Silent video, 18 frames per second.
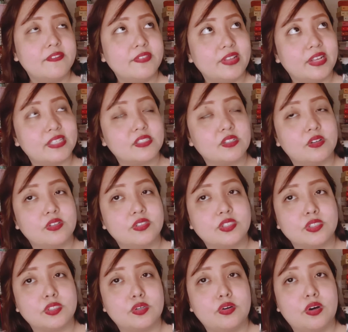That's
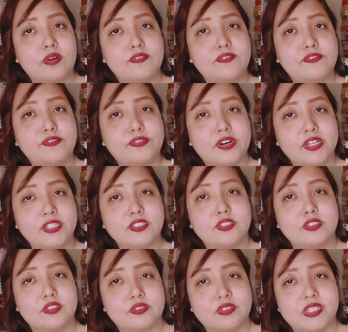also fun
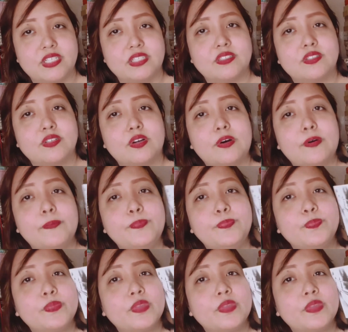to read. So